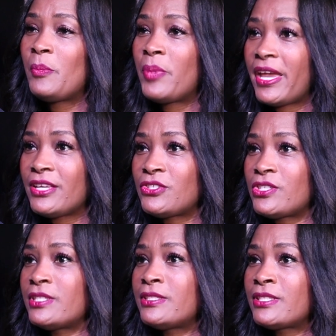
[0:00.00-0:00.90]

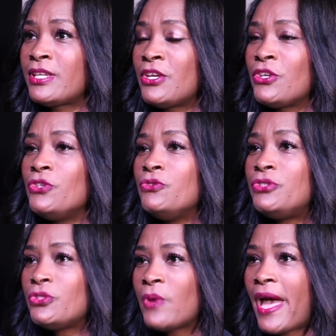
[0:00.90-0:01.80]
patient, you
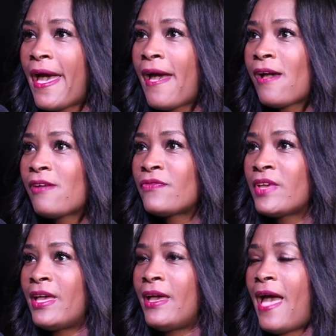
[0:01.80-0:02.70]
do have
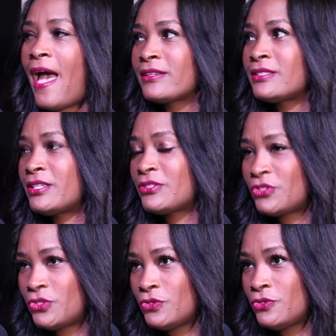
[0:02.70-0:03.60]
access
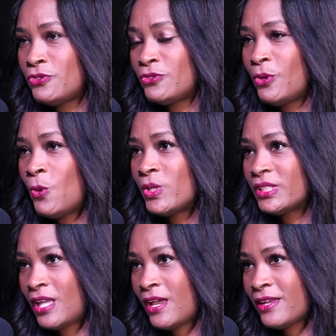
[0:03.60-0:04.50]
to
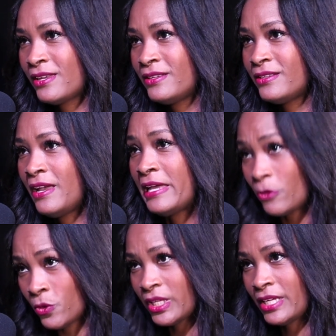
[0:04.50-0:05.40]
an
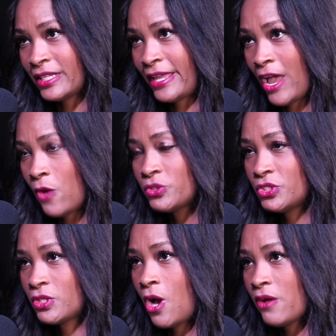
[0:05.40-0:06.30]
online account, which
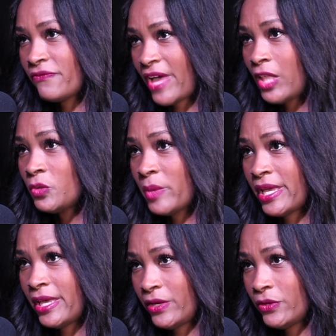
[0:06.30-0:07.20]
is called Follow My
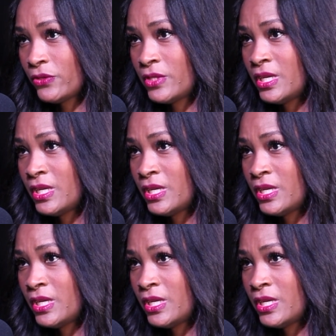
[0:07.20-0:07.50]
Health.